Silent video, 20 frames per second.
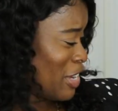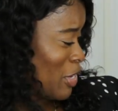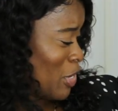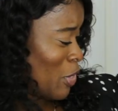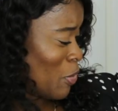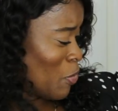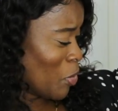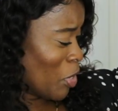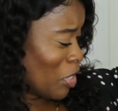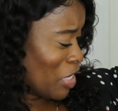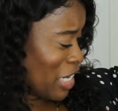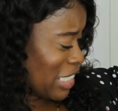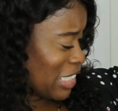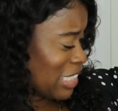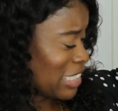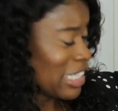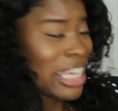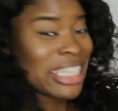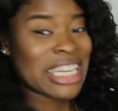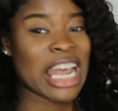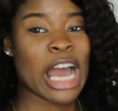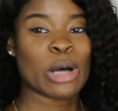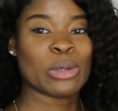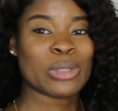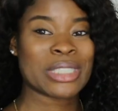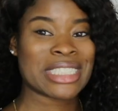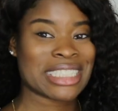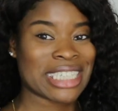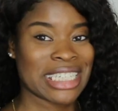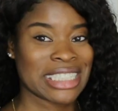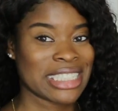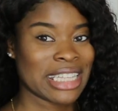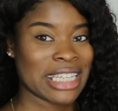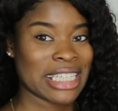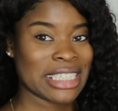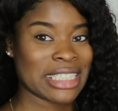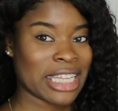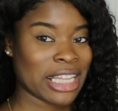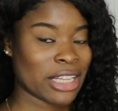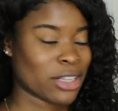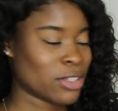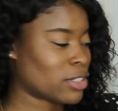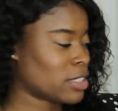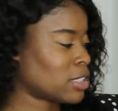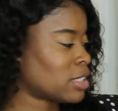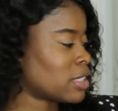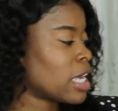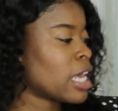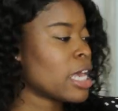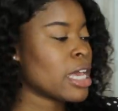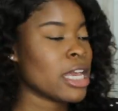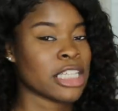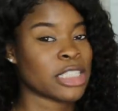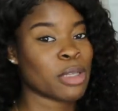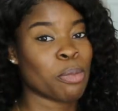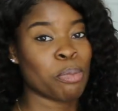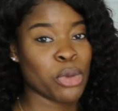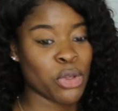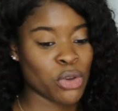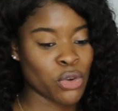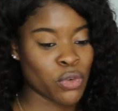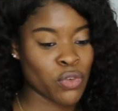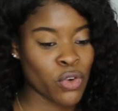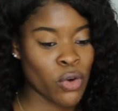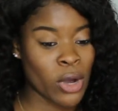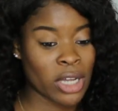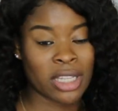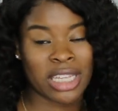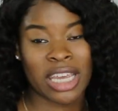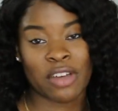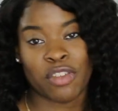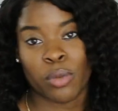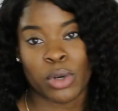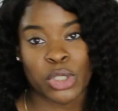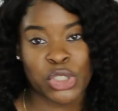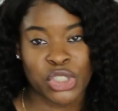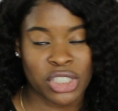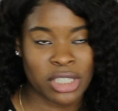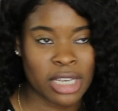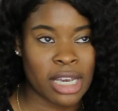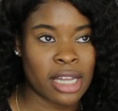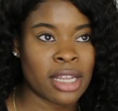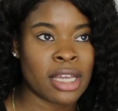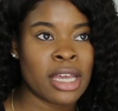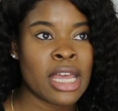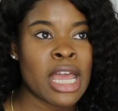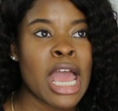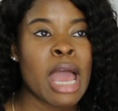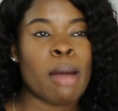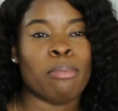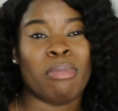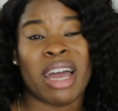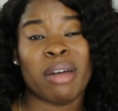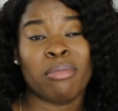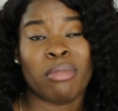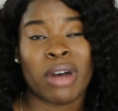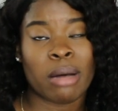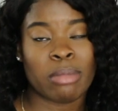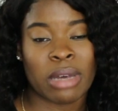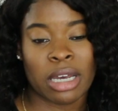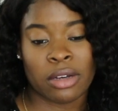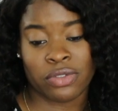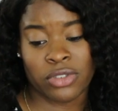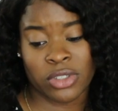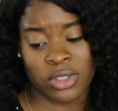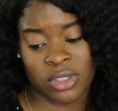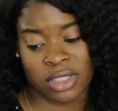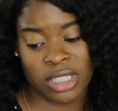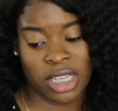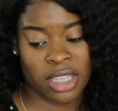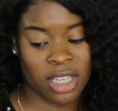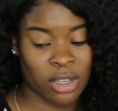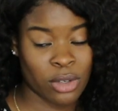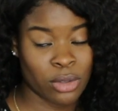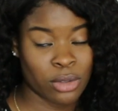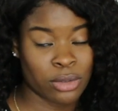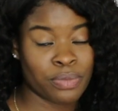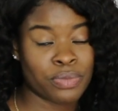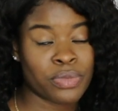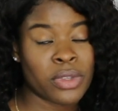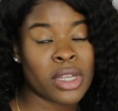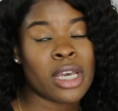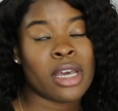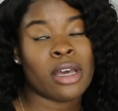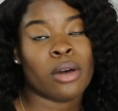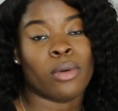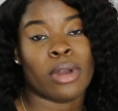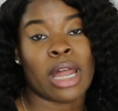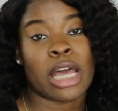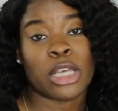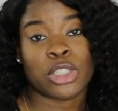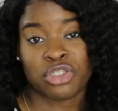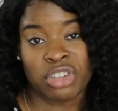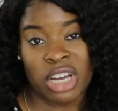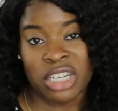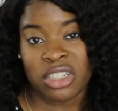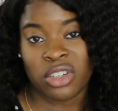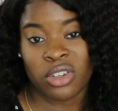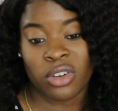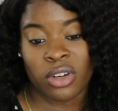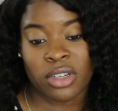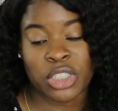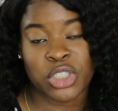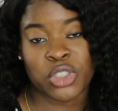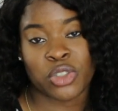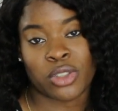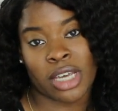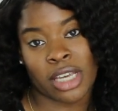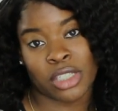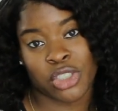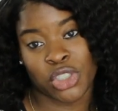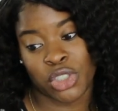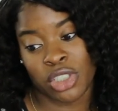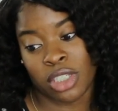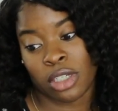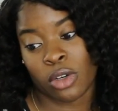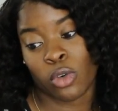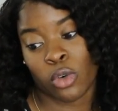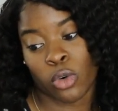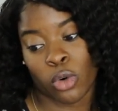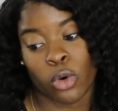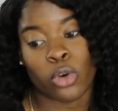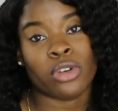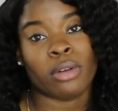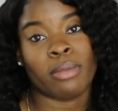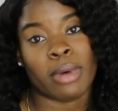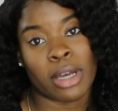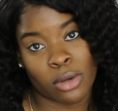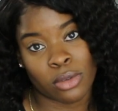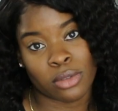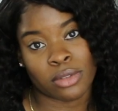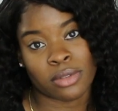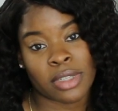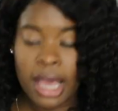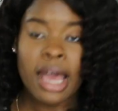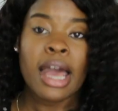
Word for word: You will understand how sexy this thing looks. It's beautiful. I think everyone should get it. My mom at first was like, ill. When I tried it on, and she was like, Chichi, order my own.